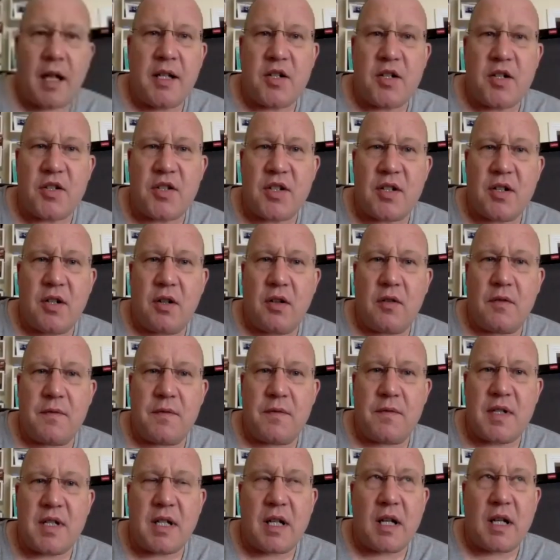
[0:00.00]
just
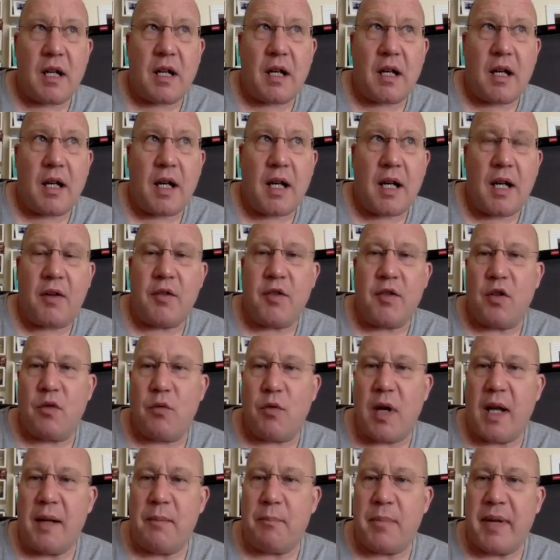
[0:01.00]
loved how you
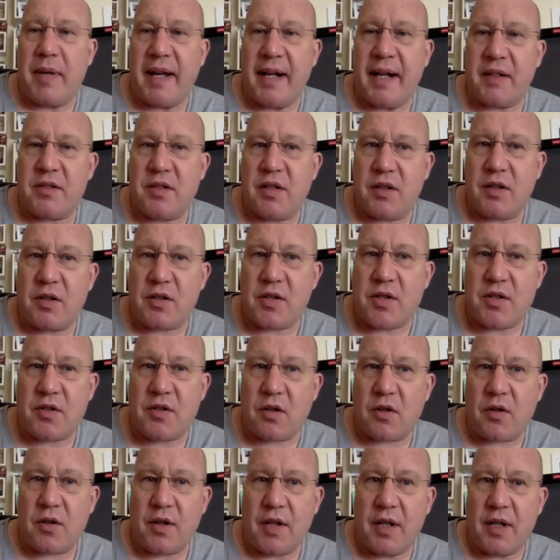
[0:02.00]
went back to your
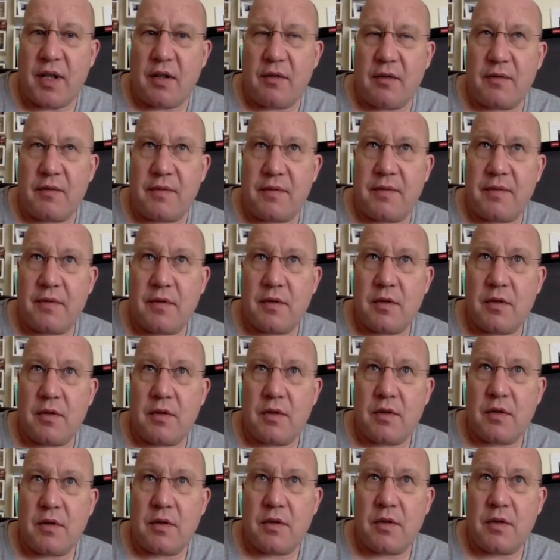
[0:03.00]
story of
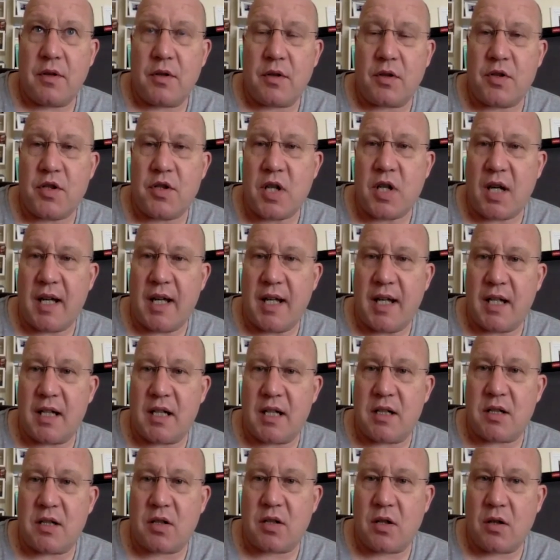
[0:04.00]
your
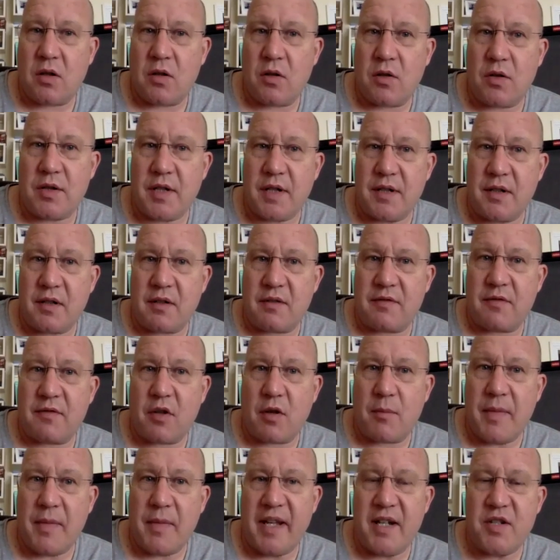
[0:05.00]
childhood and your
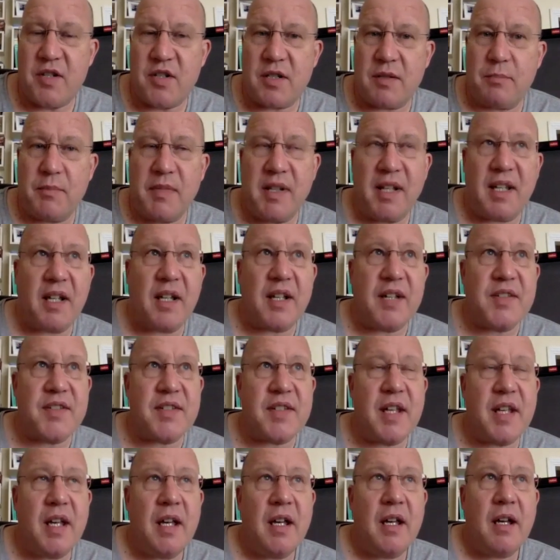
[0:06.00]
formation,
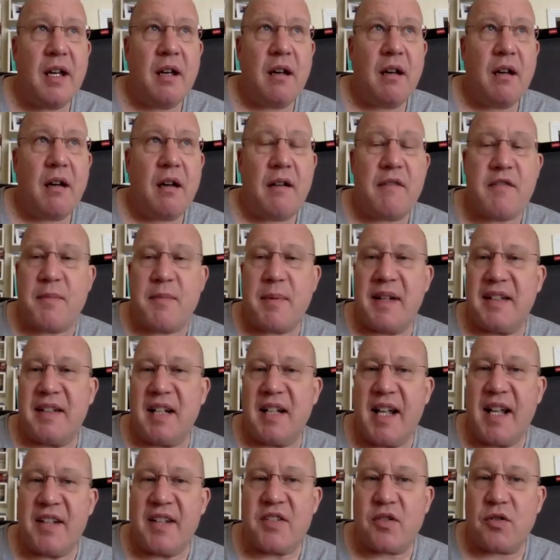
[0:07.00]
because I've spent the
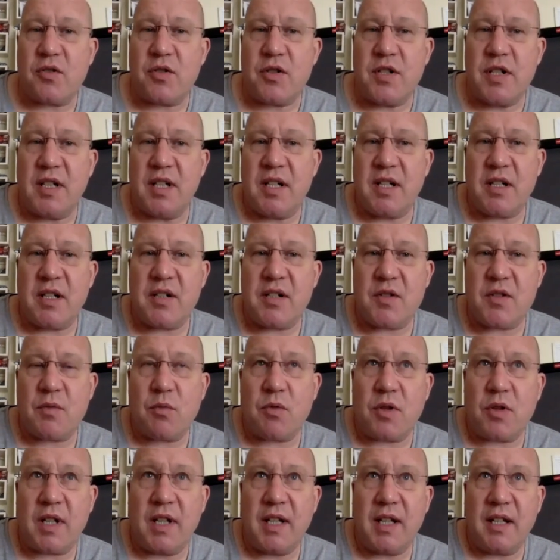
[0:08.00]
last 30 years
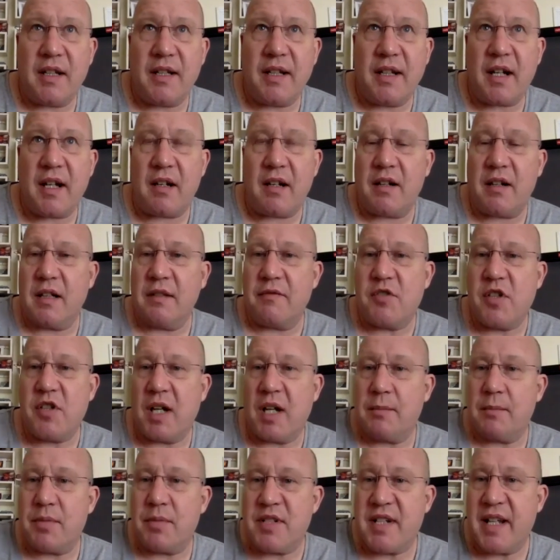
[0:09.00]
working in the area of
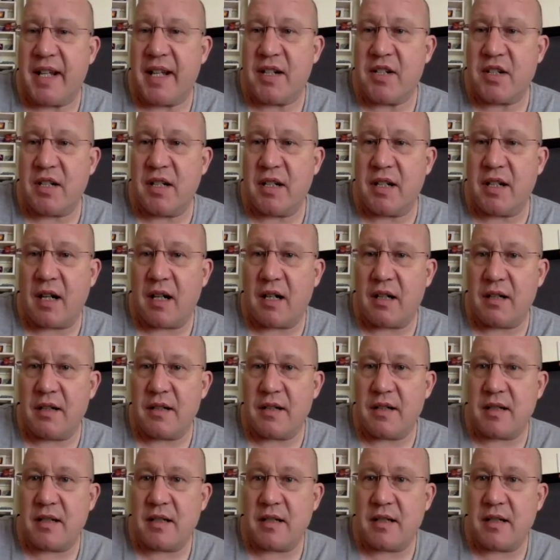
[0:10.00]
child protection in Ireland.